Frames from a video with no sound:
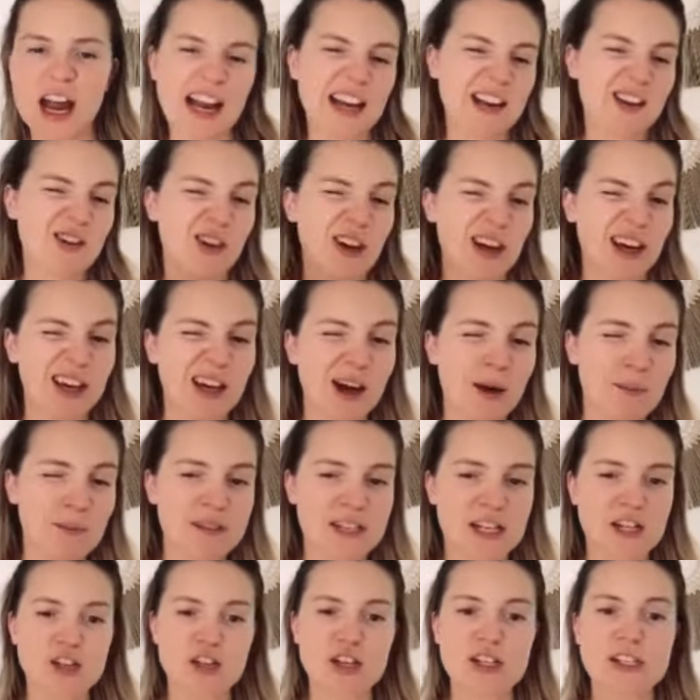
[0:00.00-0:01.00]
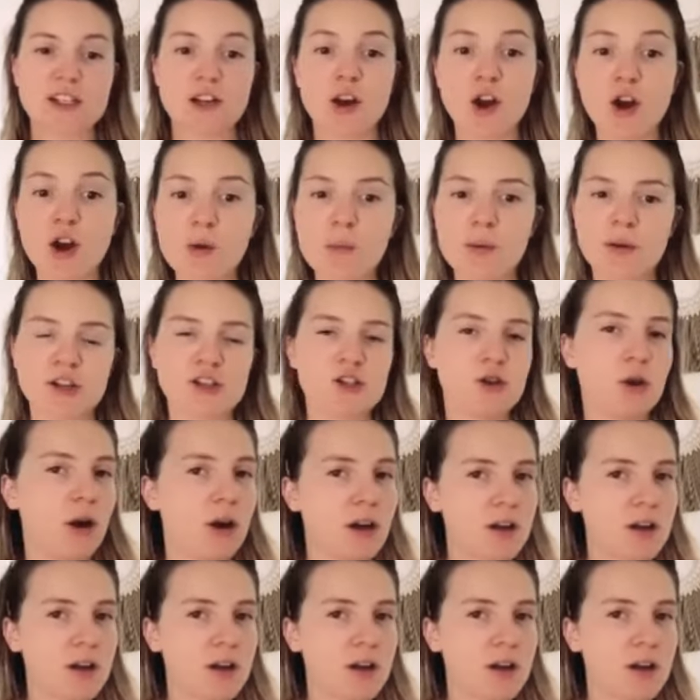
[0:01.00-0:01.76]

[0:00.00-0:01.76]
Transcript: and your income potential is low because you